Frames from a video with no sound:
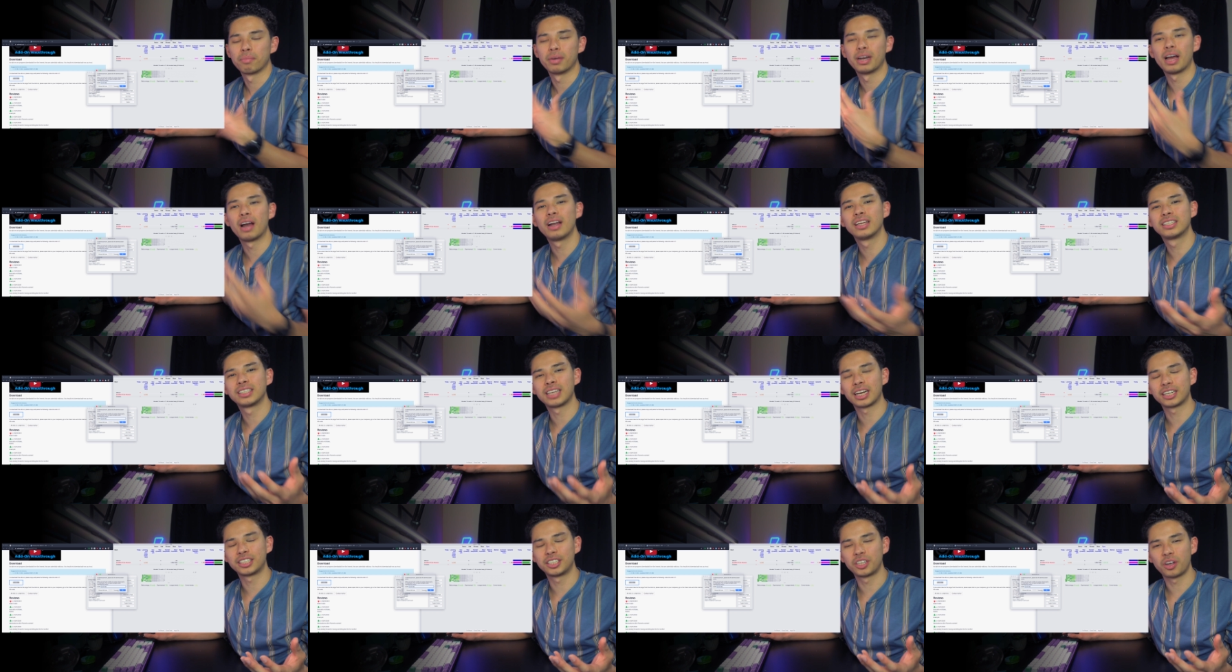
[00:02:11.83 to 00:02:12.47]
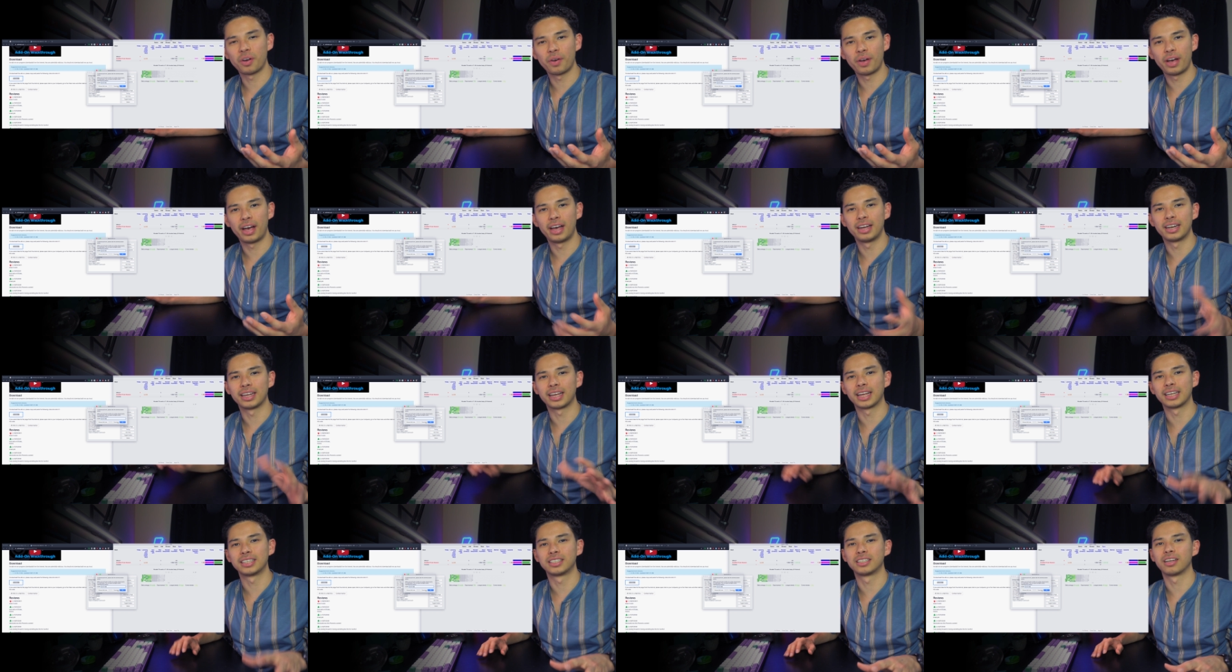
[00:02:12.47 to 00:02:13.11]
But now let's actually go ahead
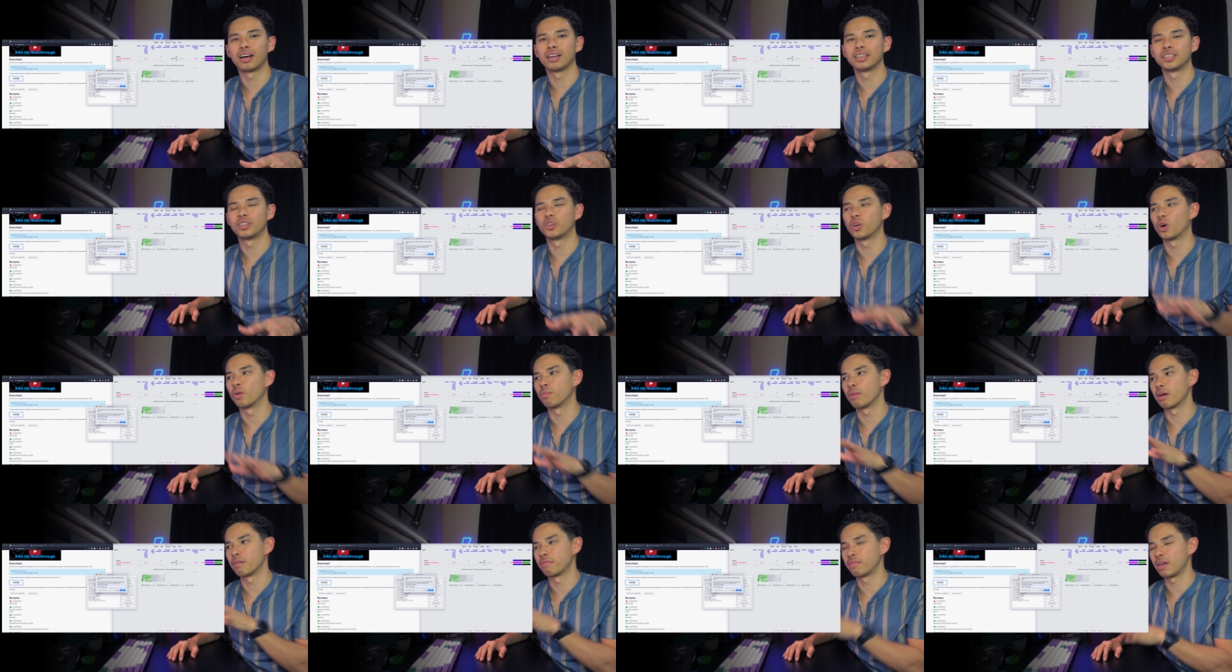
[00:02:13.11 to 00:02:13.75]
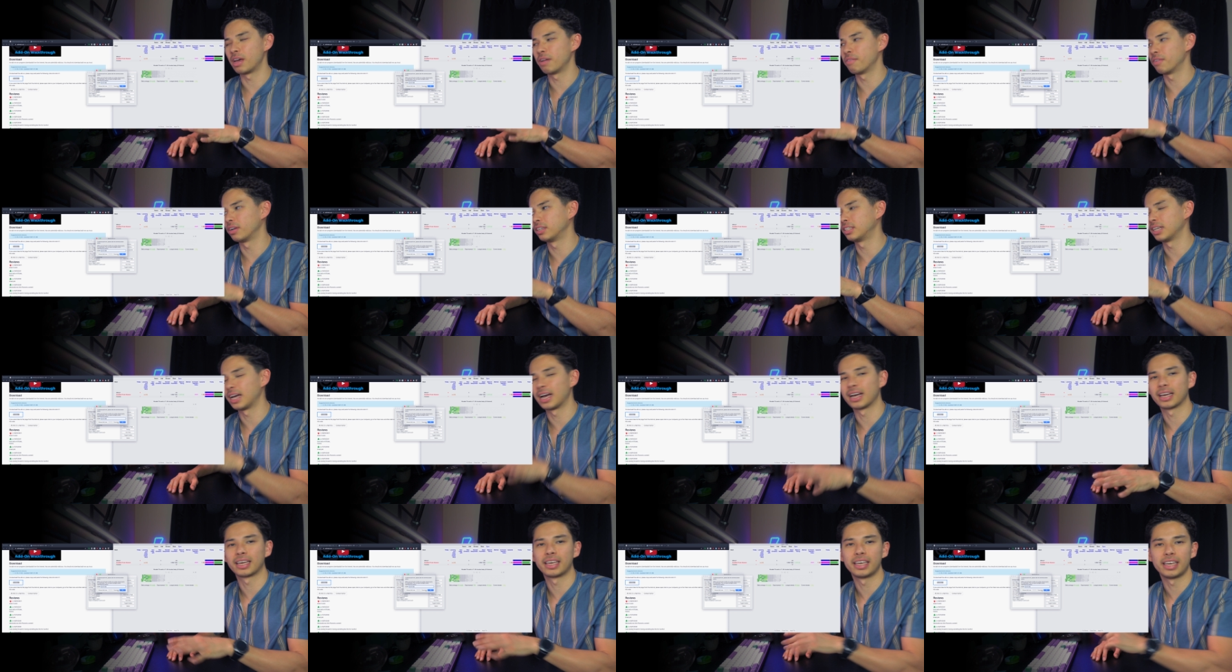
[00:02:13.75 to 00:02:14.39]
and get started on my favorite
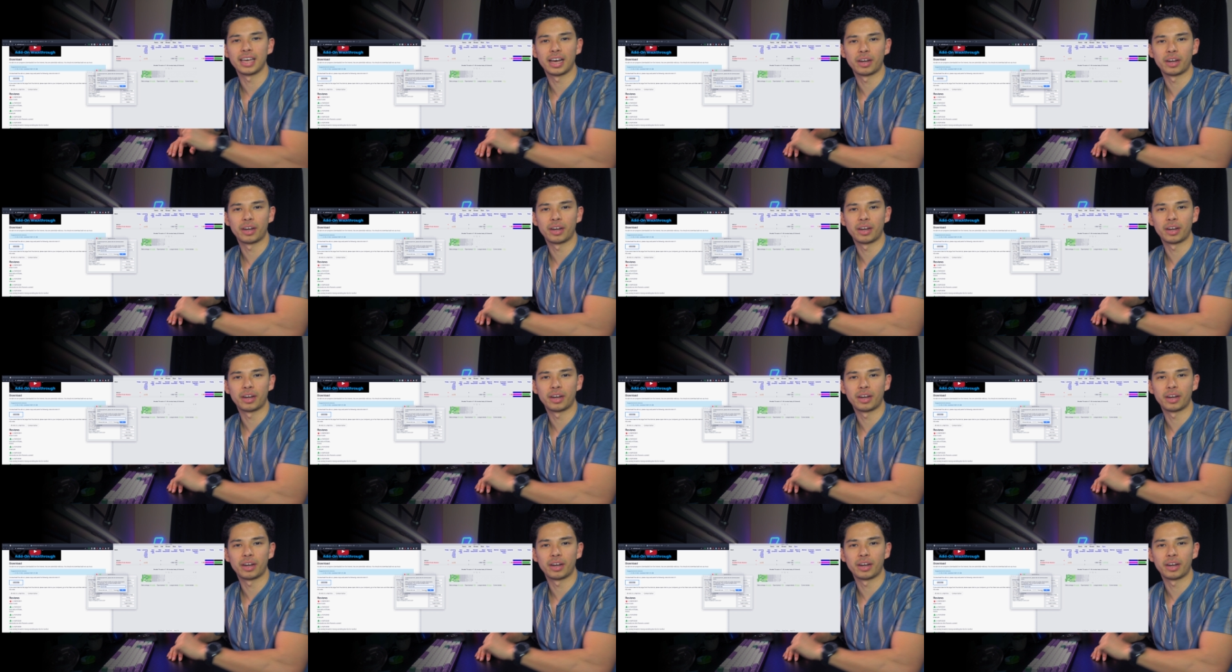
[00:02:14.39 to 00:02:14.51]
Anki